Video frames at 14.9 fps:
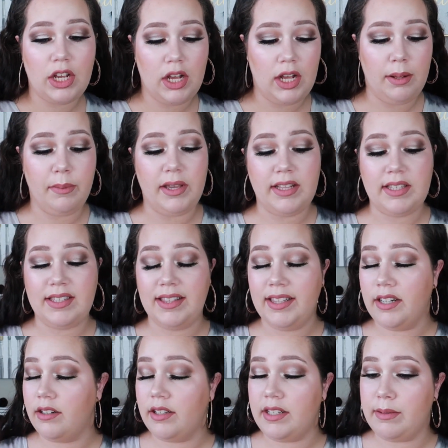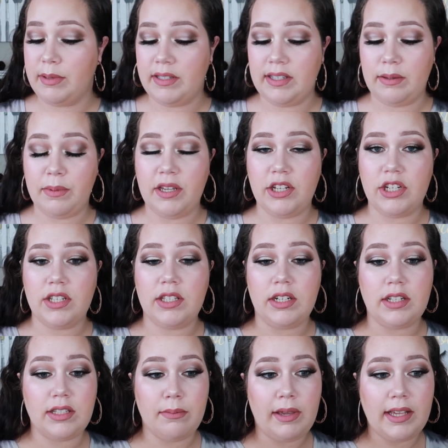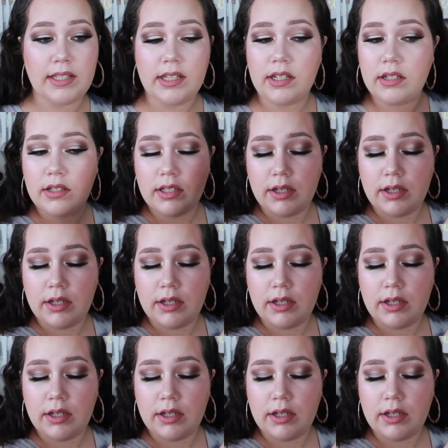It literally smells like peaches and it's amazing.